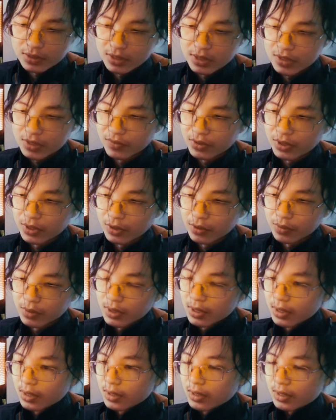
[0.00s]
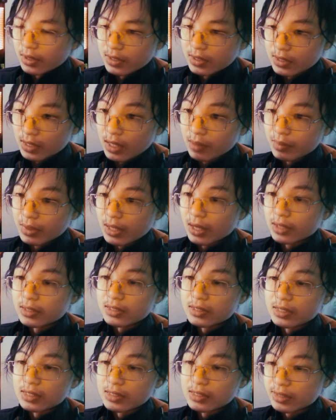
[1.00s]
video. There's a lot behind the
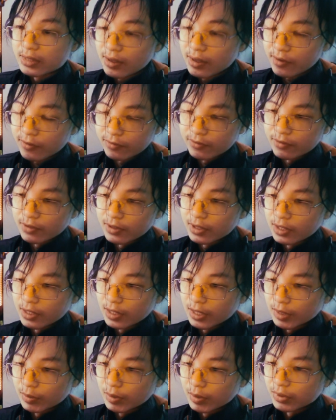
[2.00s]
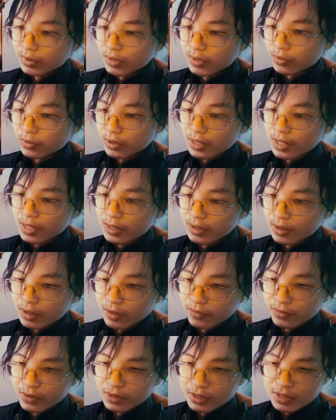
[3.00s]
scenes stuff. I believe we're gonna end it
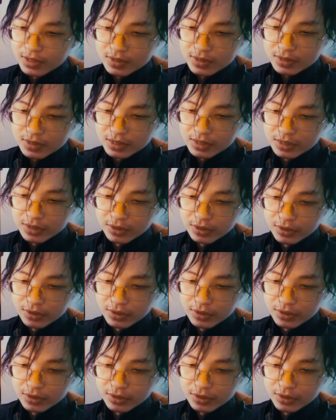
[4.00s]
off in this scene here.